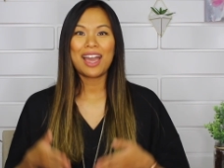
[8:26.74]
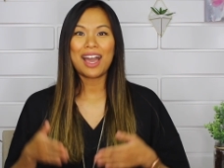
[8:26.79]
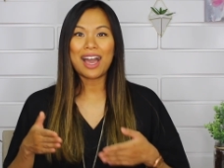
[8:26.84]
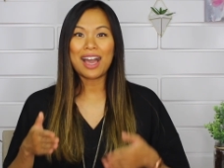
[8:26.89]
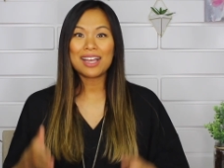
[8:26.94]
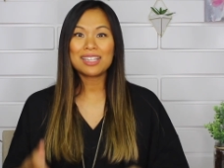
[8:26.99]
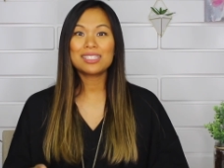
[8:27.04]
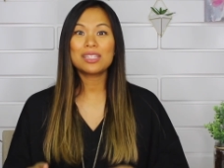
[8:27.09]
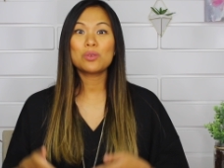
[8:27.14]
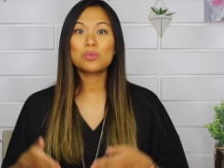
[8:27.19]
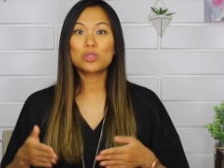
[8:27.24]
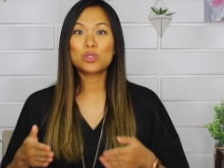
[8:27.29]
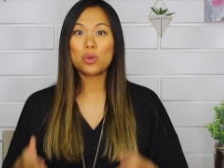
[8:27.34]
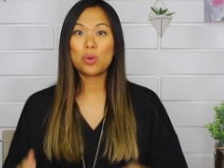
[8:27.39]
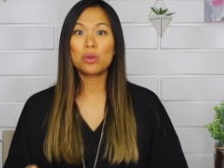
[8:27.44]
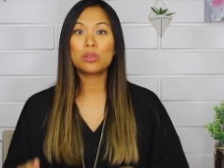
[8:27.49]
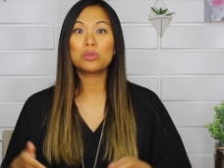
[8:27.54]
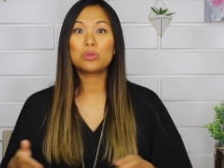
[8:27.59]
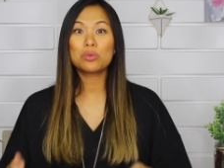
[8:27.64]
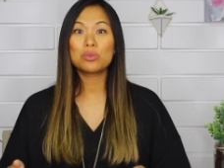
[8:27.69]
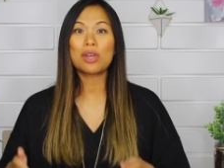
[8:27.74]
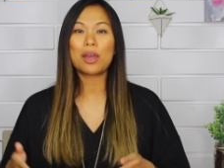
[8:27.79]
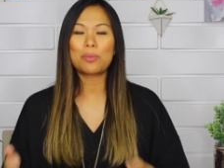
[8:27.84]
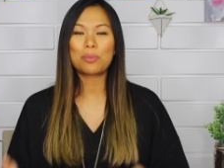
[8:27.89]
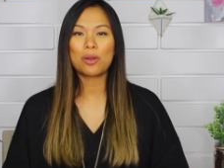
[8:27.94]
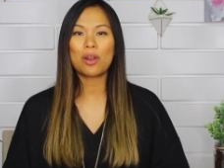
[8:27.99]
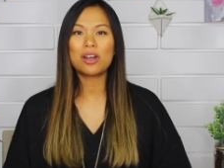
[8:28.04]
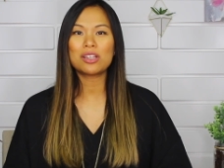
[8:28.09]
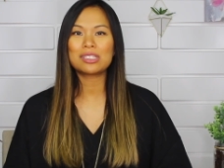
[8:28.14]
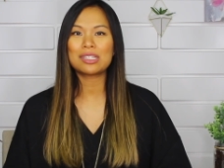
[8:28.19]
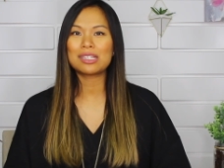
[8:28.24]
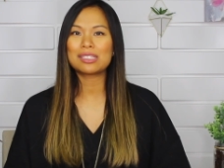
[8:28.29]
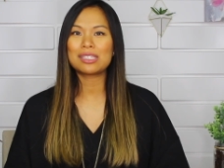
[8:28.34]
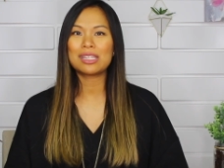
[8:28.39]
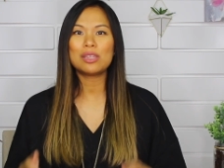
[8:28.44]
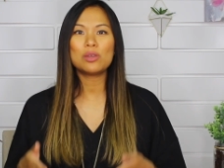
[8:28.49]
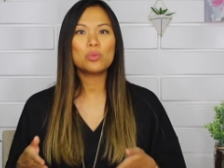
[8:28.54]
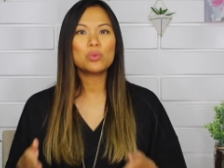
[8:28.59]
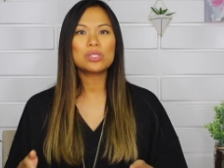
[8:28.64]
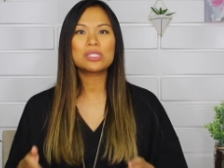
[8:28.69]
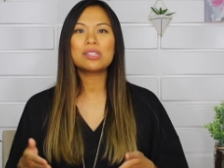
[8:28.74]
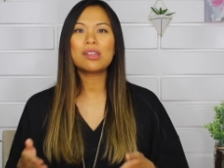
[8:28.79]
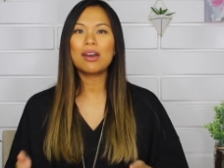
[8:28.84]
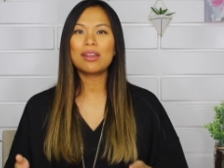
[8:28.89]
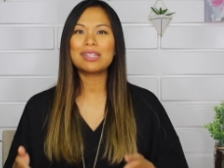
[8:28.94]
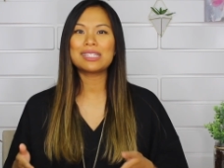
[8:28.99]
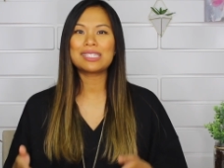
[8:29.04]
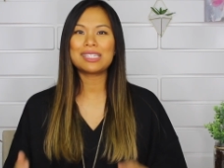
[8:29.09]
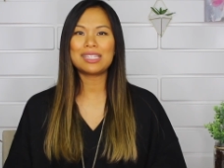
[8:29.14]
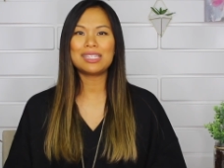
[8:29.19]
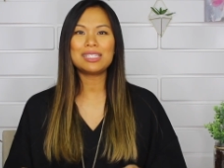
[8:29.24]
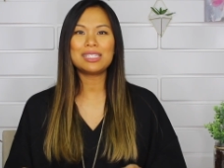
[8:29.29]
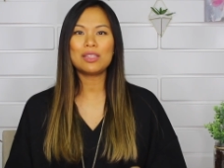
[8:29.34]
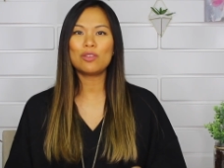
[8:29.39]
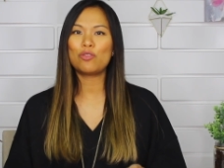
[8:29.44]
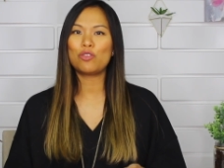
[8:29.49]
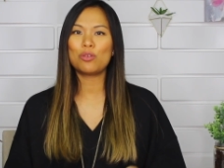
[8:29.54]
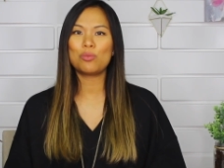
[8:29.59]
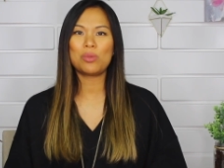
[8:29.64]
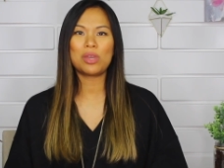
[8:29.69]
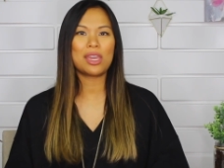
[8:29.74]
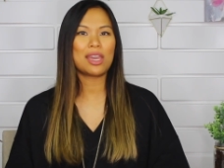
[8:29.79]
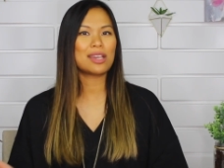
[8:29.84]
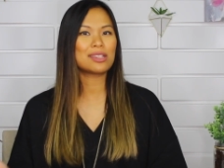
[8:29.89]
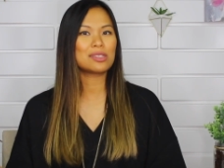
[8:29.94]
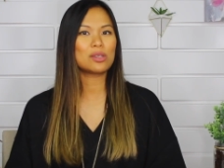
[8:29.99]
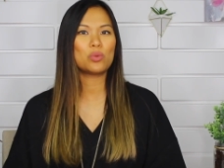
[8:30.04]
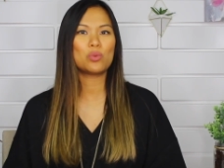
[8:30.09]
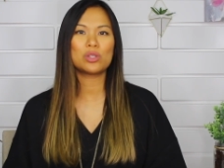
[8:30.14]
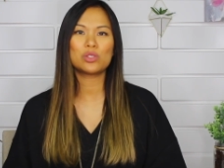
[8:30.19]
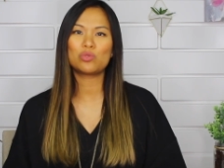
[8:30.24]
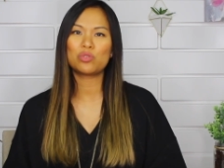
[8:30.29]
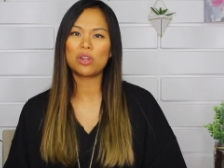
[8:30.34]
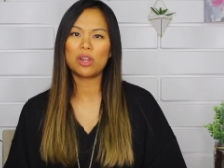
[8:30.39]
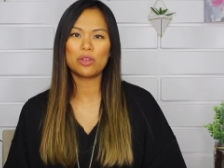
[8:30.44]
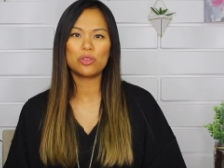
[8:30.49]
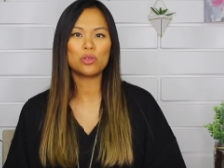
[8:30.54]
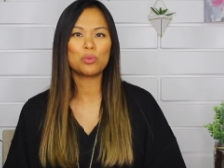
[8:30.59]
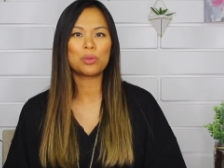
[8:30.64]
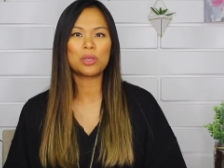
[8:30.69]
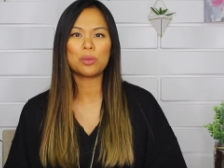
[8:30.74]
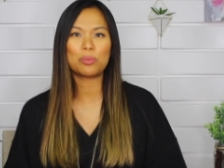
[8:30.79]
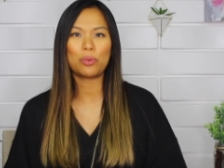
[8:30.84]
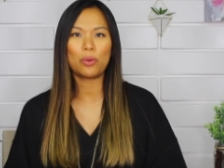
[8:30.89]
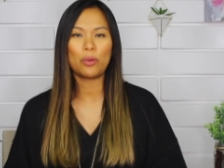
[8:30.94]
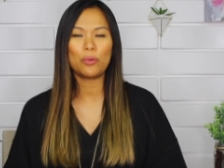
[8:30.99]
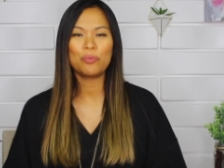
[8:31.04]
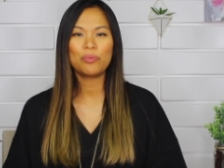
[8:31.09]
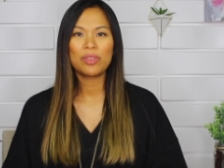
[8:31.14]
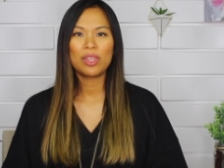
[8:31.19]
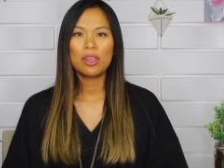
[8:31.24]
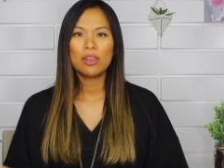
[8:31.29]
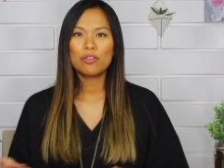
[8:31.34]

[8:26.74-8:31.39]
as I was going through that process, it was not as easy for me as it was for other people.